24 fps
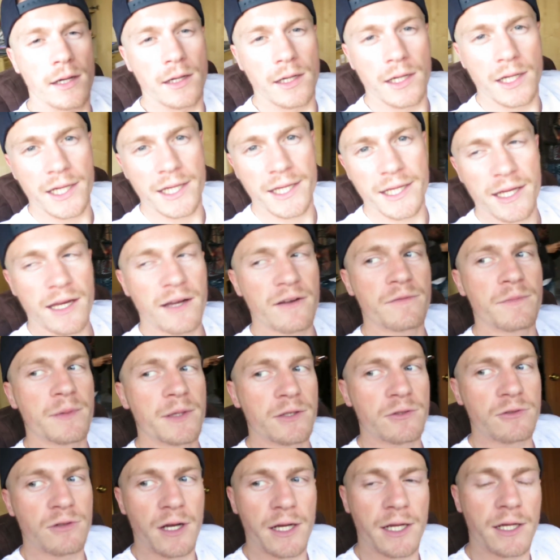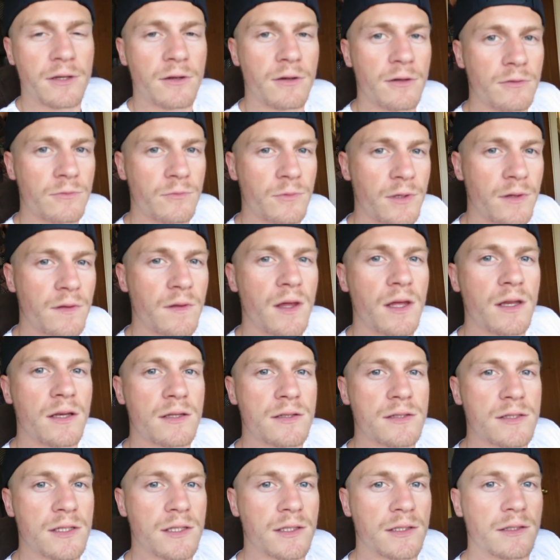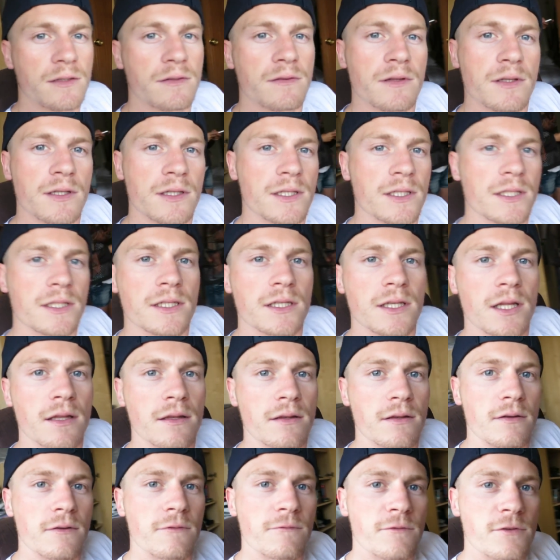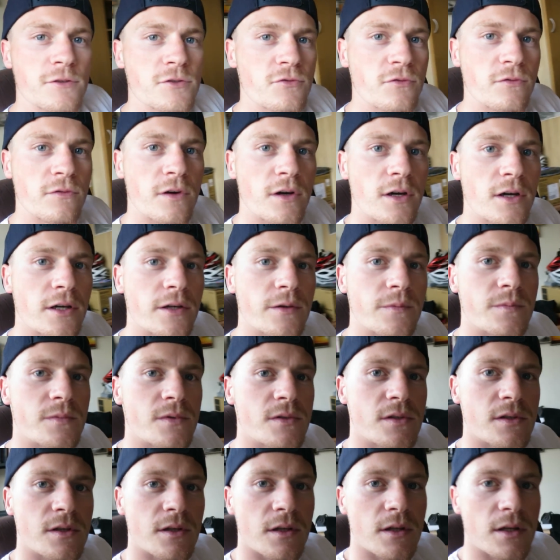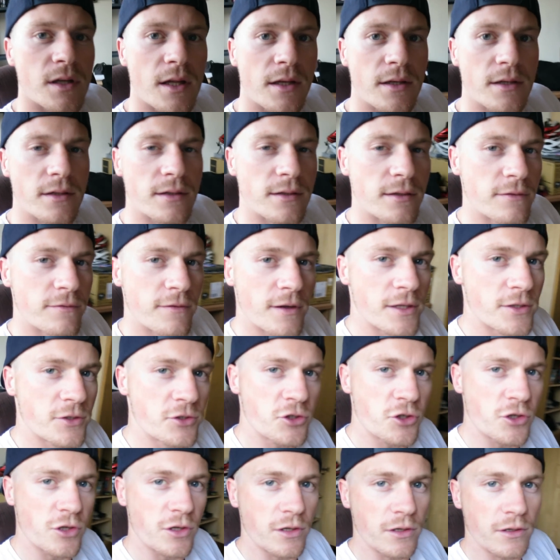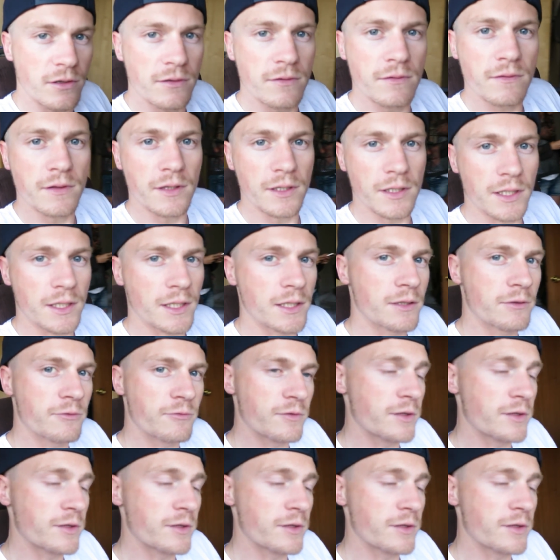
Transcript: I have been cracking on with editing the London Visual Vibes London Adventure thingy